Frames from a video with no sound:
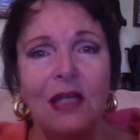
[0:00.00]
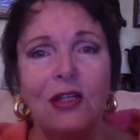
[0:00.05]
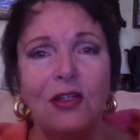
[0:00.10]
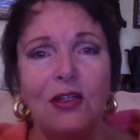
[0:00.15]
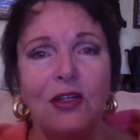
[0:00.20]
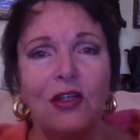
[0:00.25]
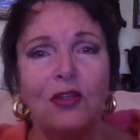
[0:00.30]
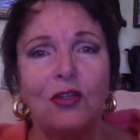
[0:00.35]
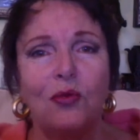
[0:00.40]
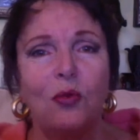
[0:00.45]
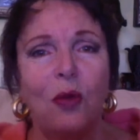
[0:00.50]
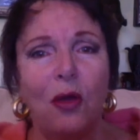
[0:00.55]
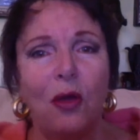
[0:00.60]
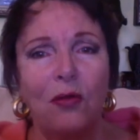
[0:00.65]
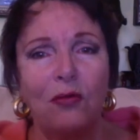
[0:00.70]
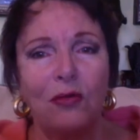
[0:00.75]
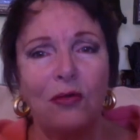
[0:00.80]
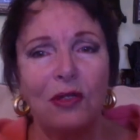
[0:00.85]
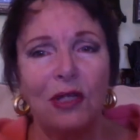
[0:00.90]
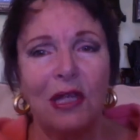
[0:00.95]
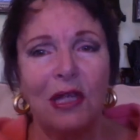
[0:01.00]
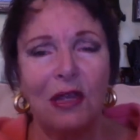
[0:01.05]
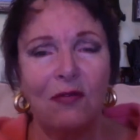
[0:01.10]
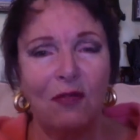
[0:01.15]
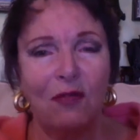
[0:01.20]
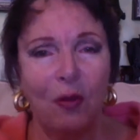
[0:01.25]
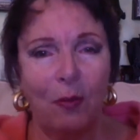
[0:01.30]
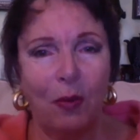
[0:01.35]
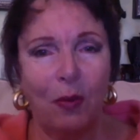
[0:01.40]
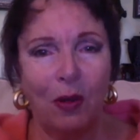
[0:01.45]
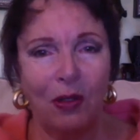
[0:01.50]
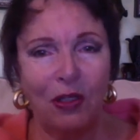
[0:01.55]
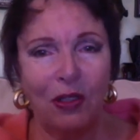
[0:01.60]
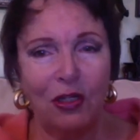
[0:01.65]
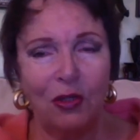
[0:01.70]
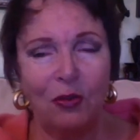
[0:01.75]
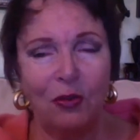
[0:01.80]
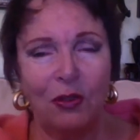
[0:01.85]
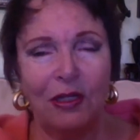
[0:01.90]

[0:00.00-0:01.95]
just won't give up on you.